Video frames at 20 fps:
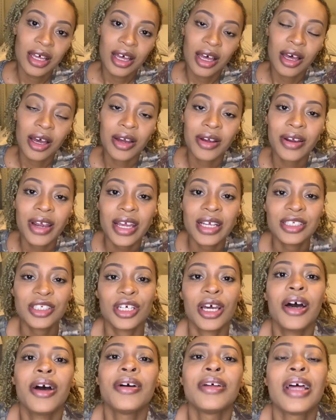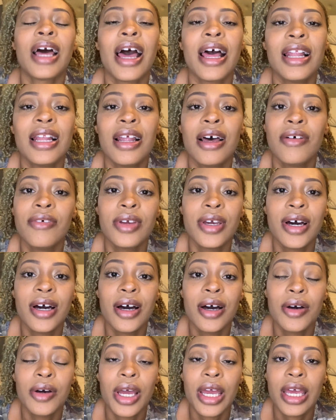All right, y'all. I love
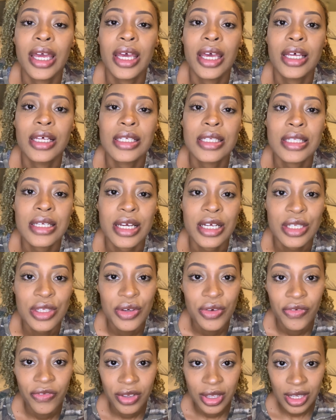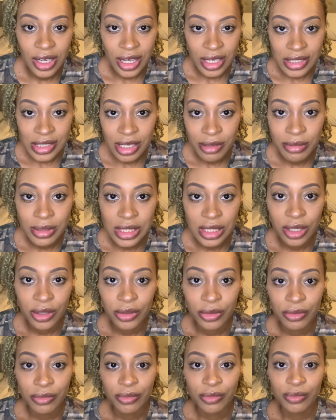y'all, and stay tuned for the next episode.